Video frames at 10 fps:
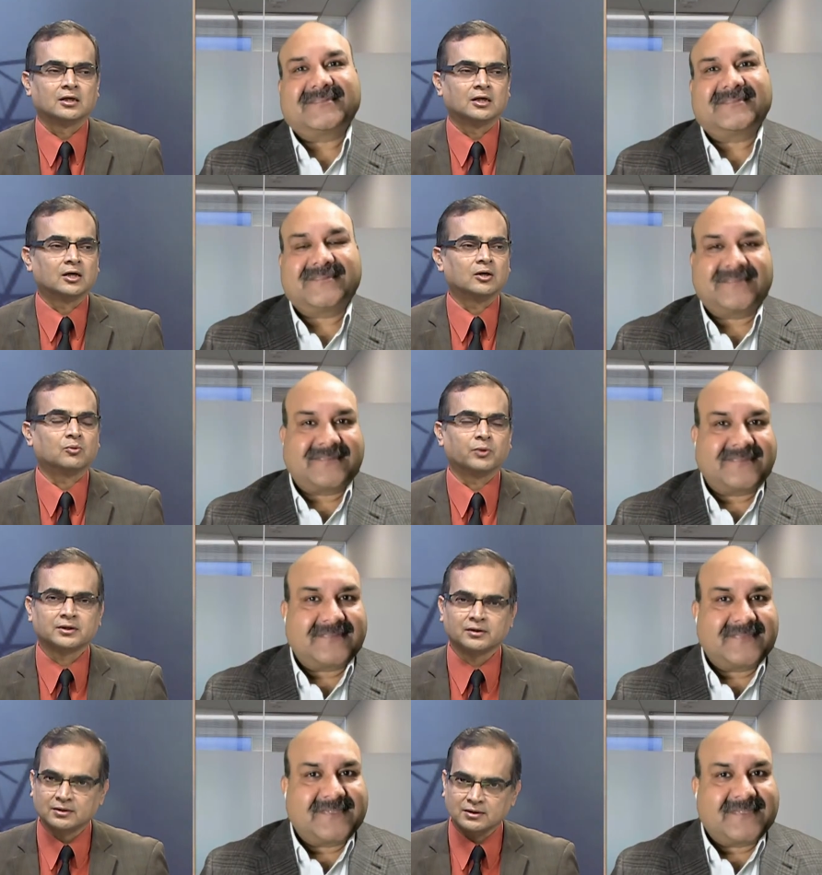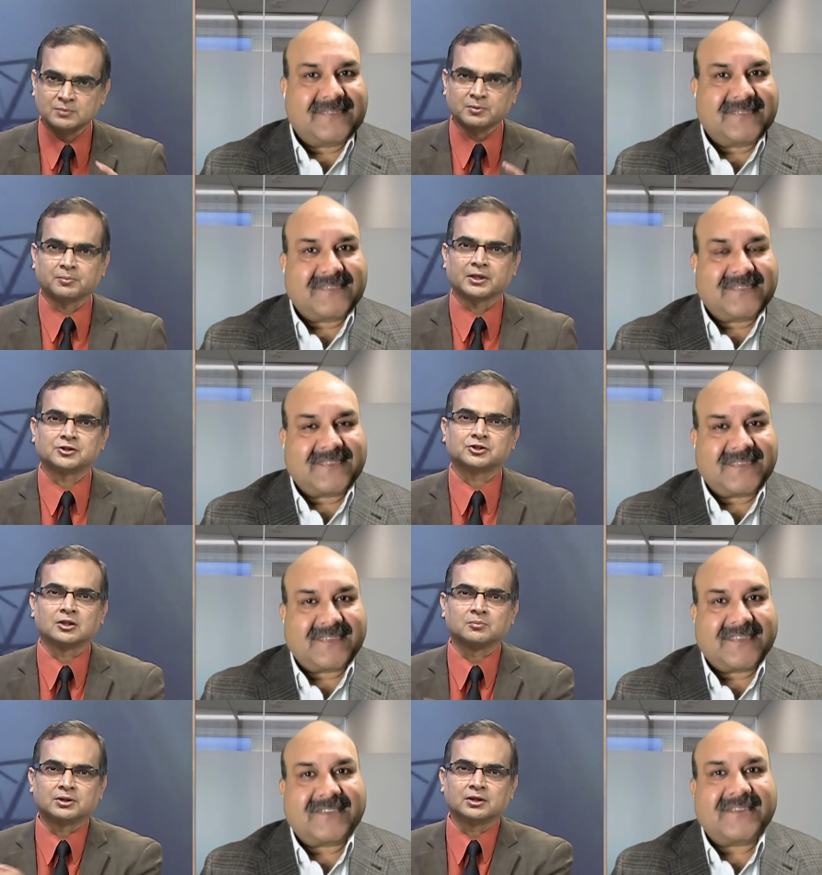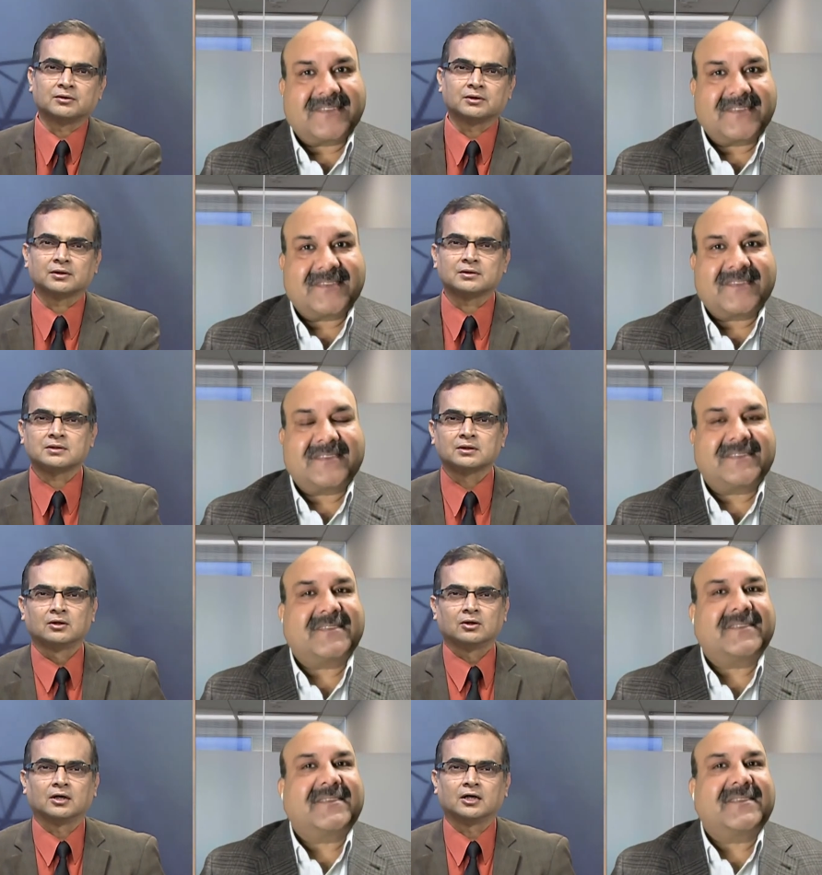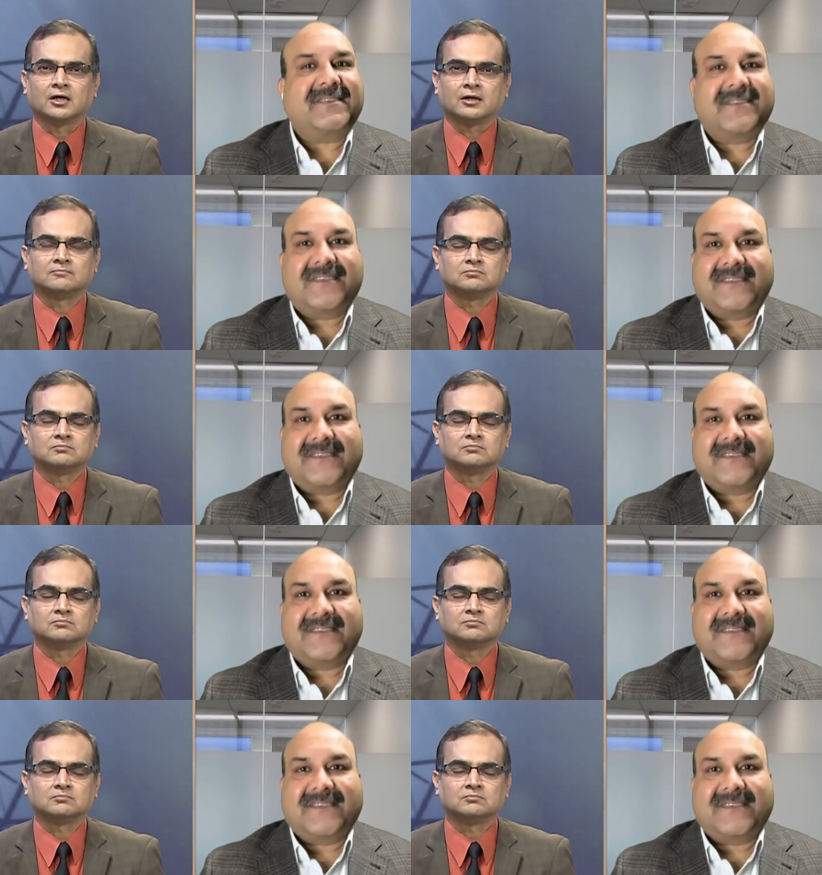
Speaker 1: uh, whether it is propulsion, materials, um,